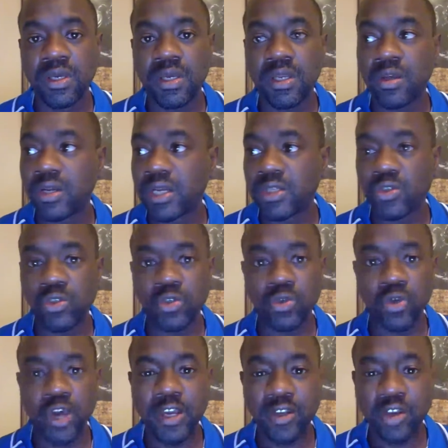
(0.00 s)
in order to
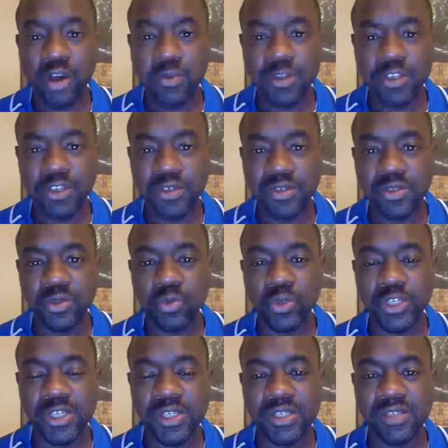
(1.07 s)
earn commissions,
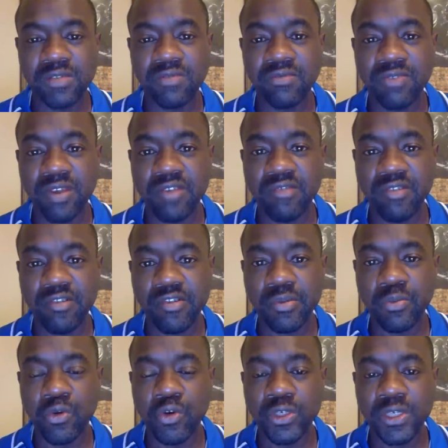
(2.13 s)
which is very, very
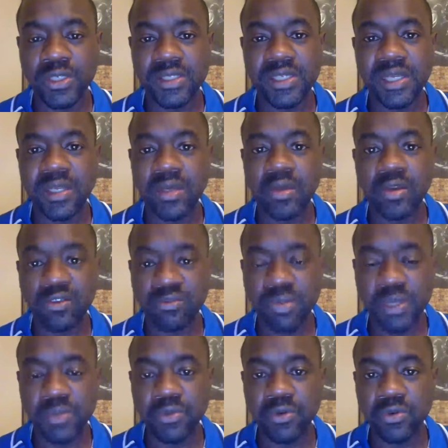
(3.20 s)
important. A lot of
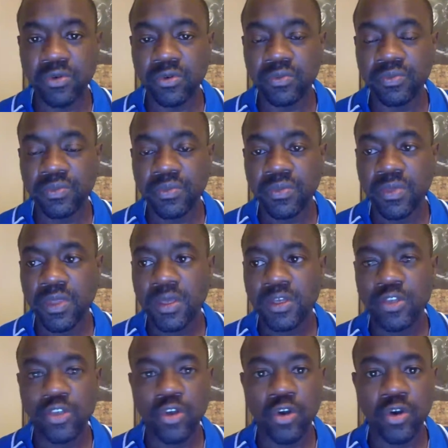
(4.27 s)
people
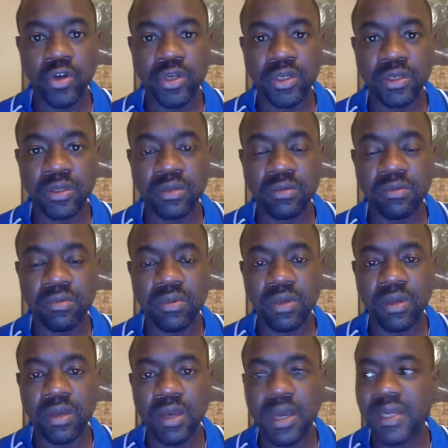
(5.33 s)
join
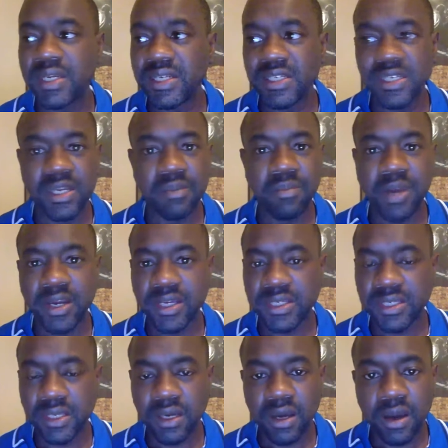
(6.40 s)
an internet
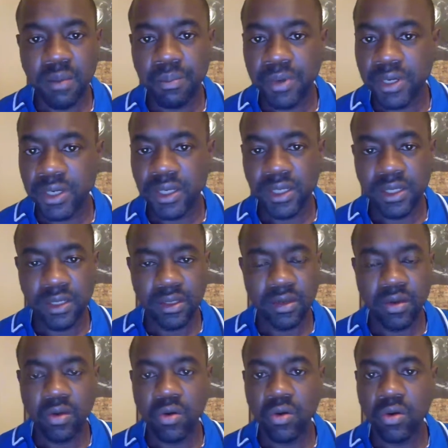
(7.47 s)
marketing company
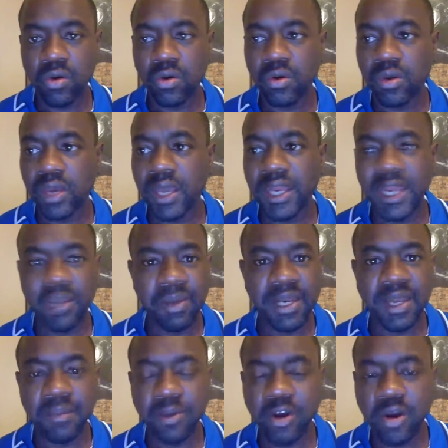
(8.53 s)
or an
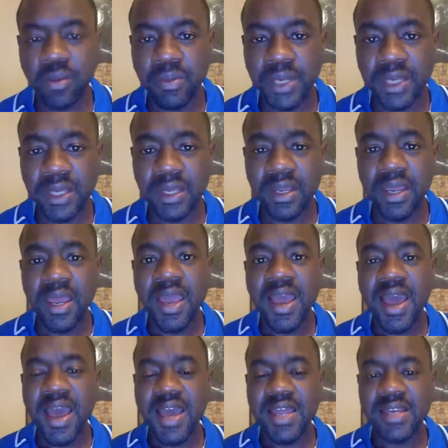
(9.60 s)
MLM company
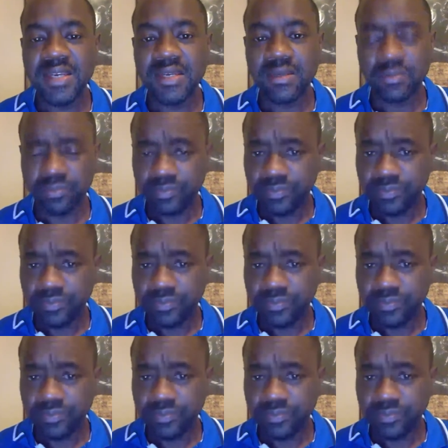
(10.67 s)
and